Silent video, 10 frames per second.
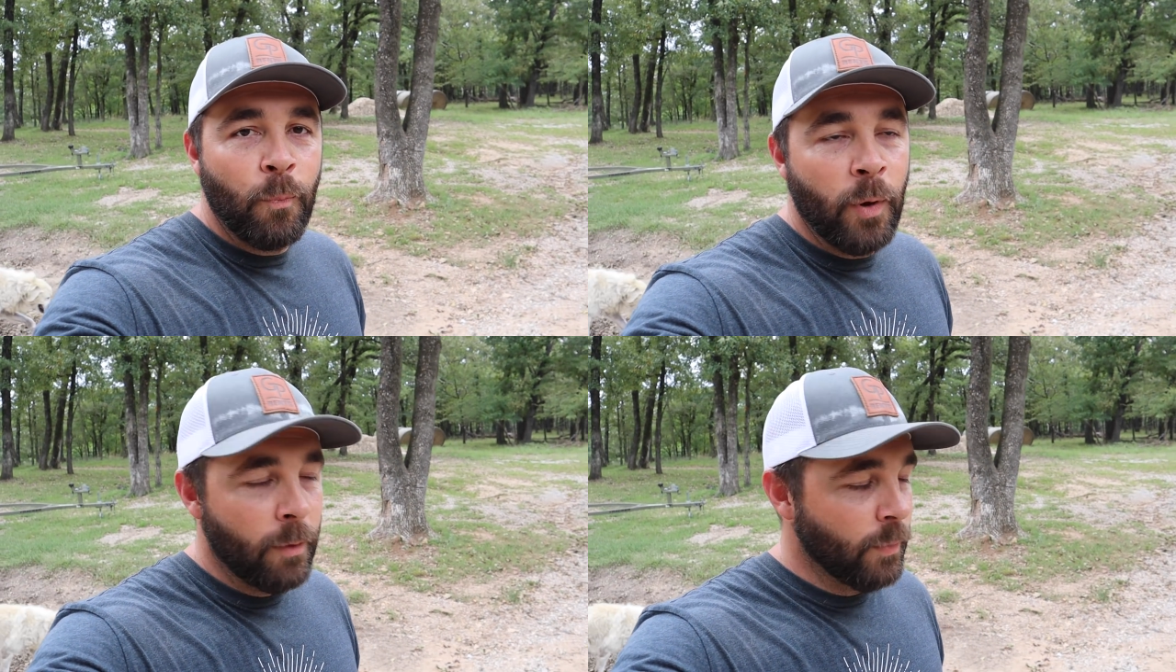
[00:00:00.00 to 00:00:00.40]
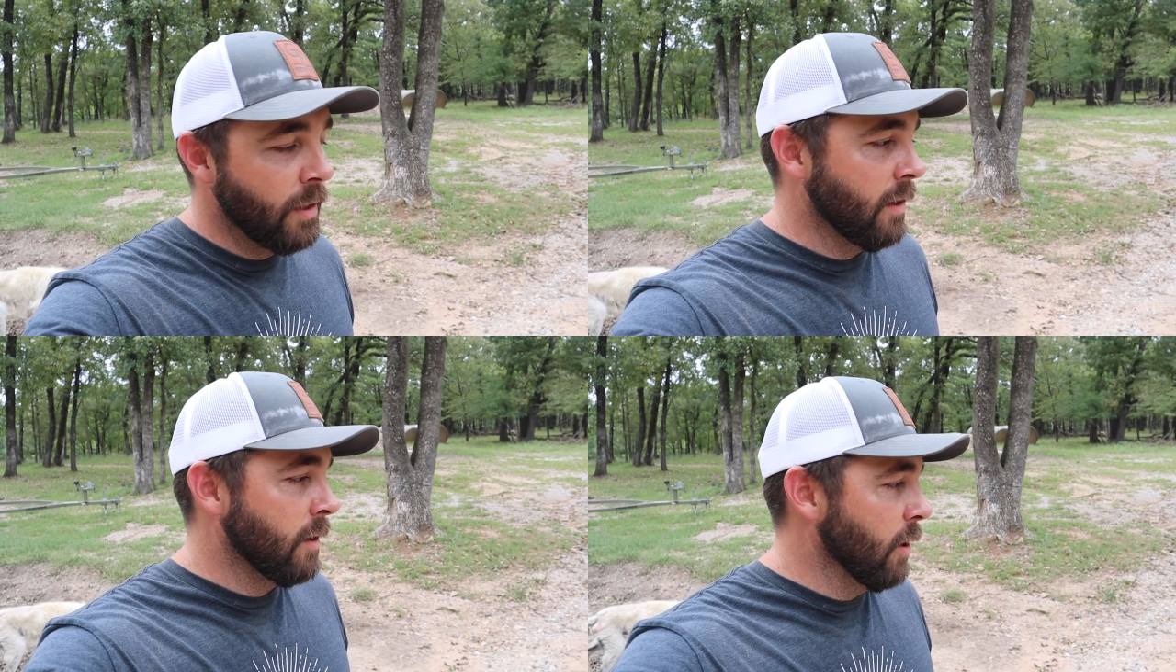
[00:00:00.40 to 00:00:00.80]

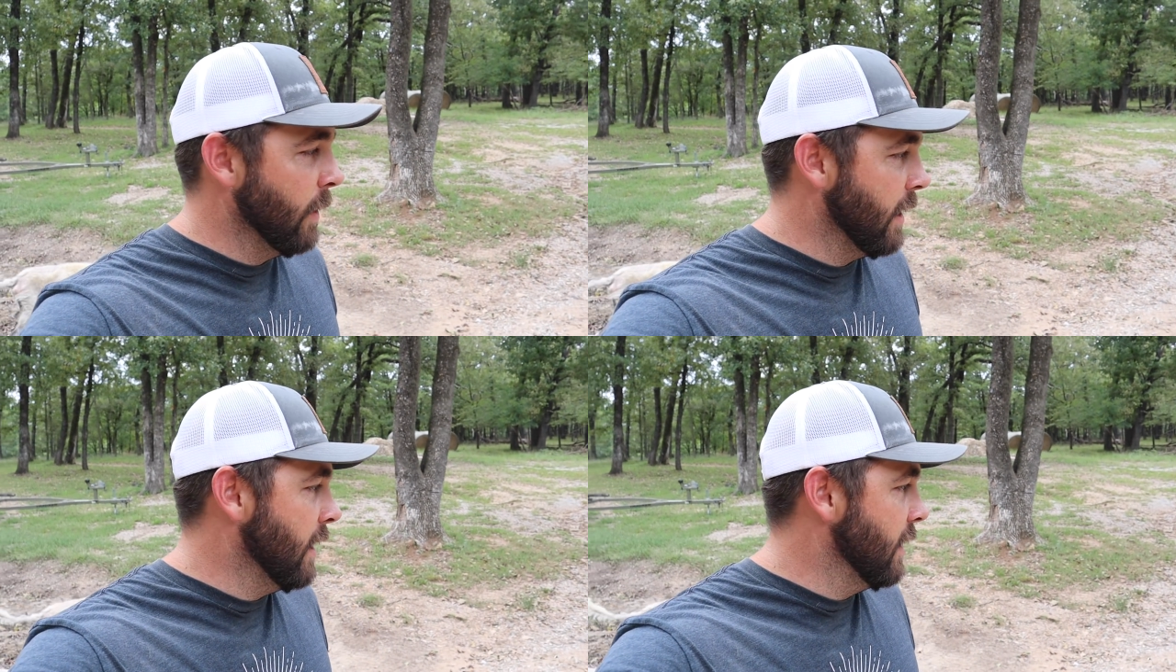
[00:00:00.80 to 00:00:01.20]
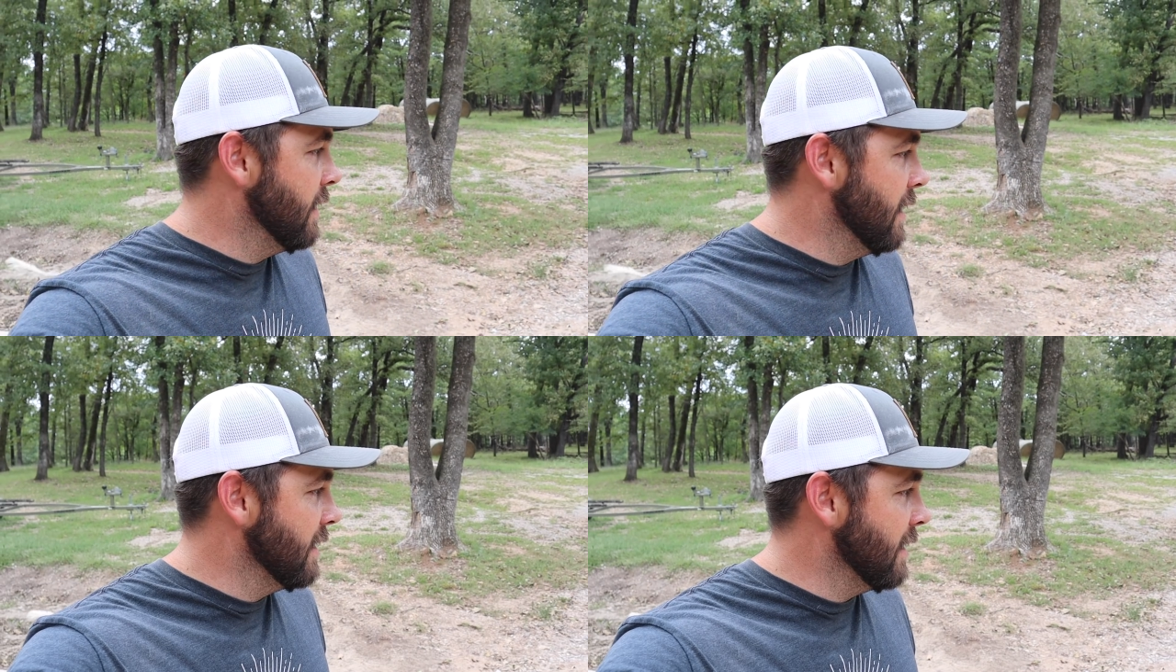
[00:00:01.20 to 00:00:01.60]
pumpkin growing
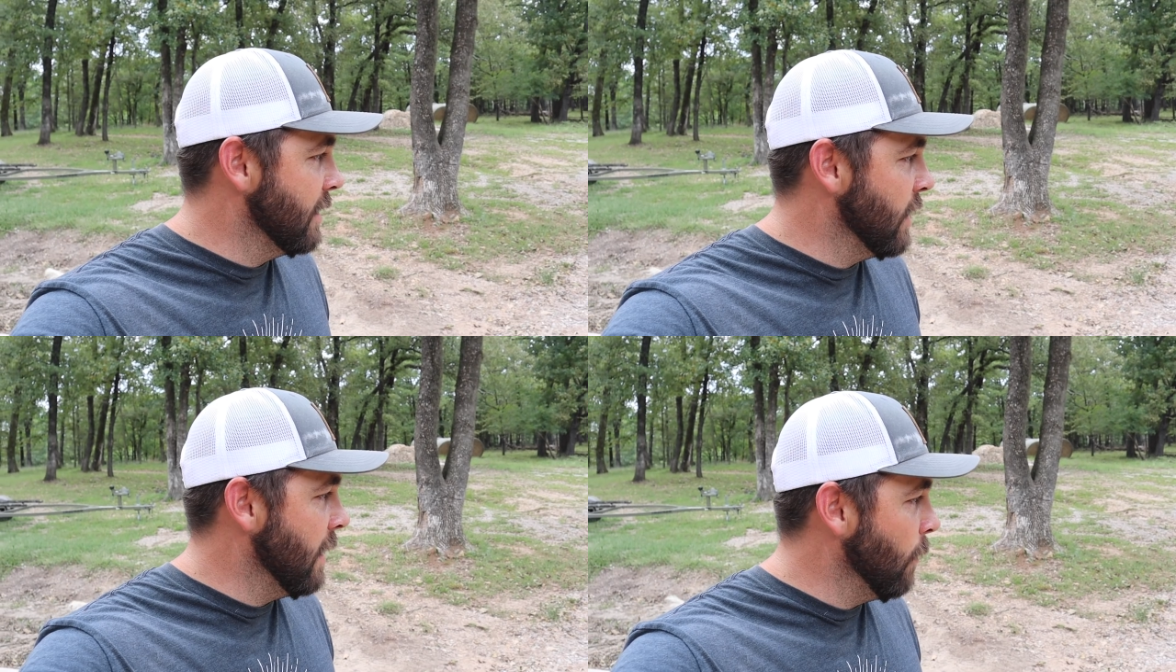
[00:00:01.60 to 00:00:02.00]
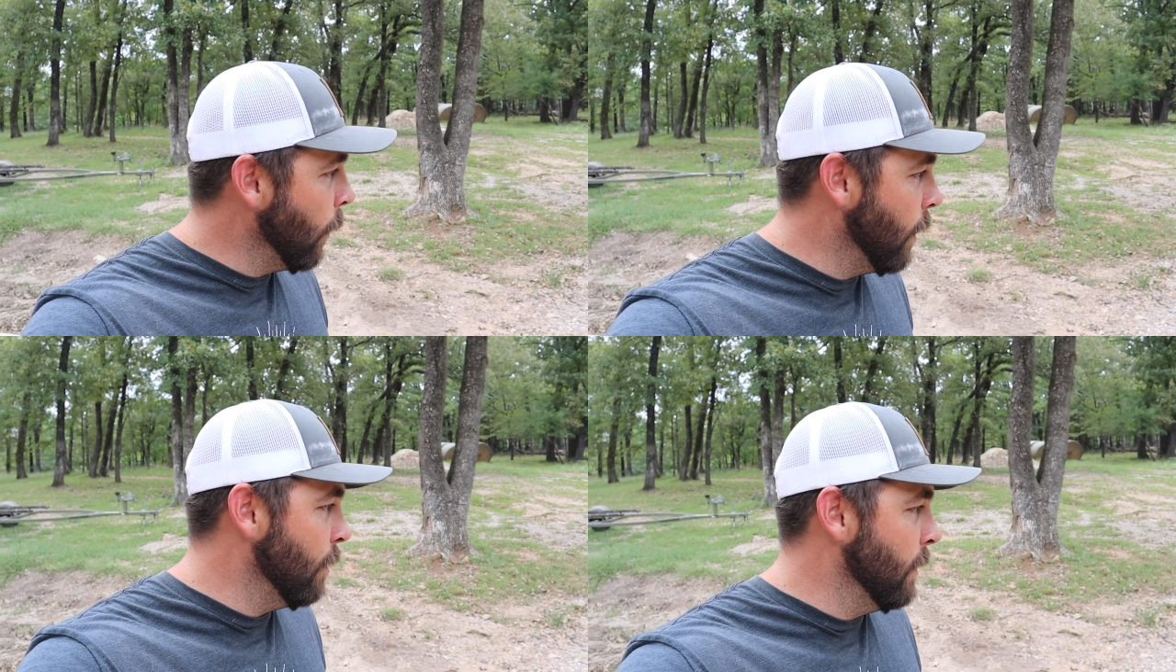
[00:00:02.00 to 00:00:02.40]
contest and a giant
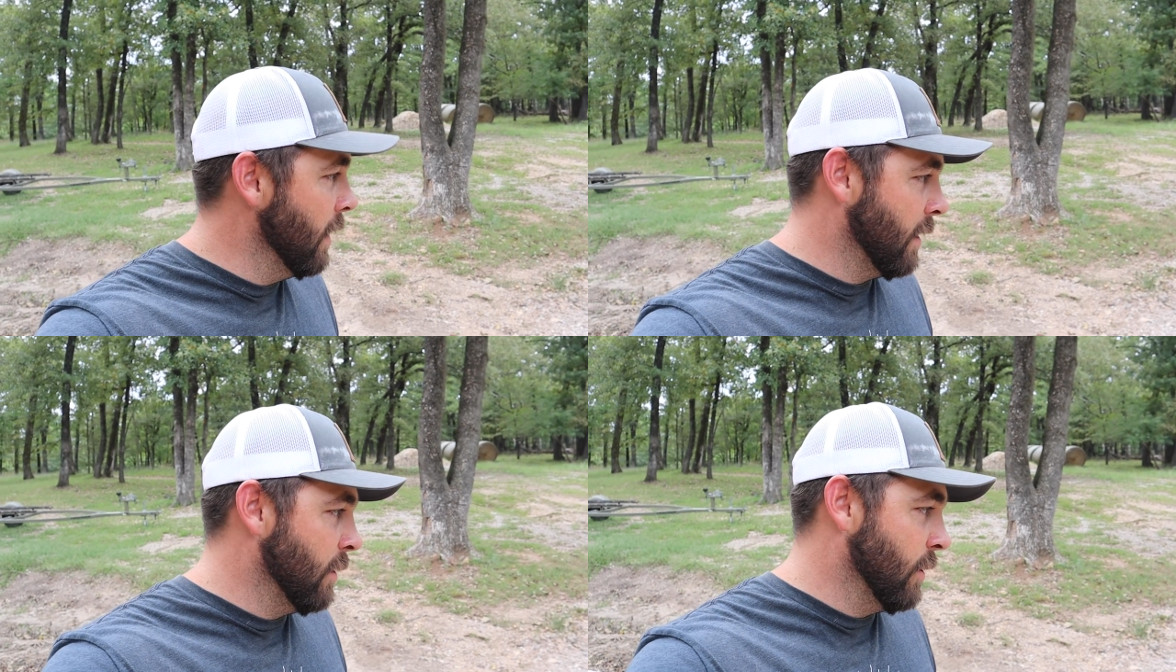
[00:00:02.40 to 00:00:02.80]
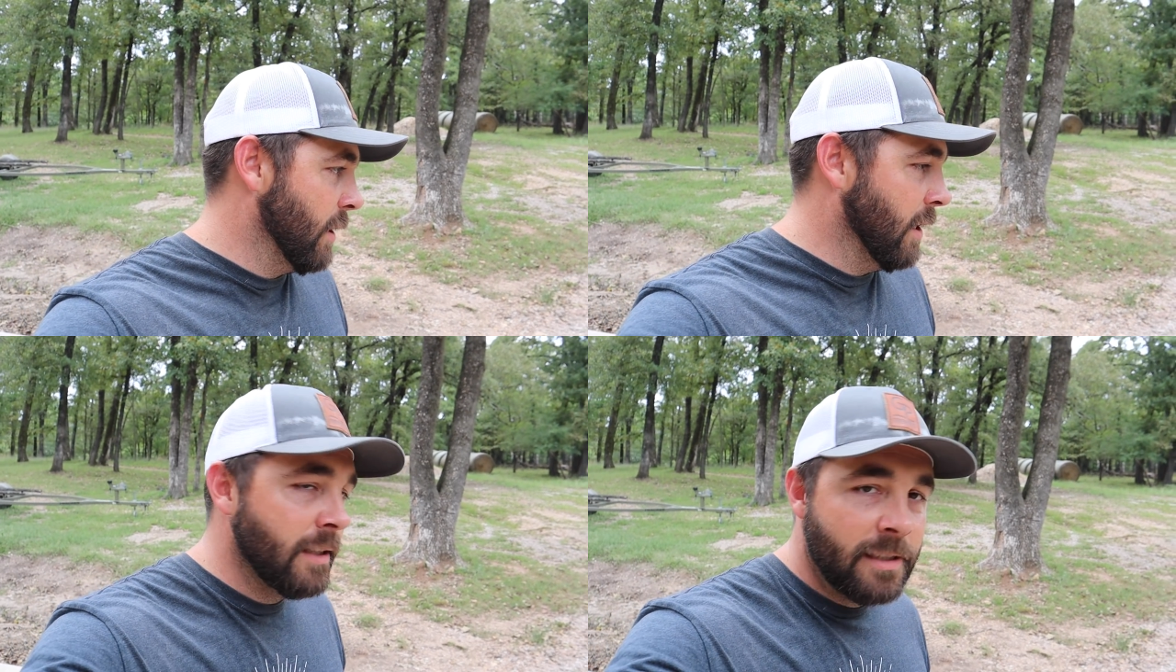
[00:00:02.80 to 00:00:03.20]
watermelon
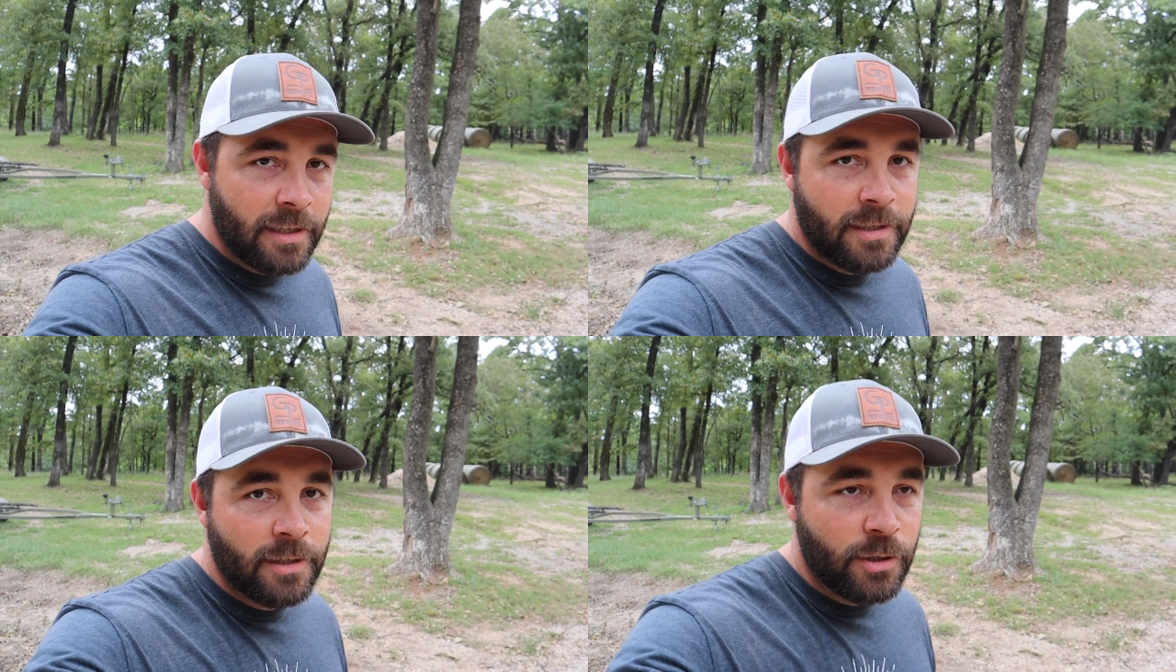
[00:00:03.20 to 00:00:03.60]
growing contest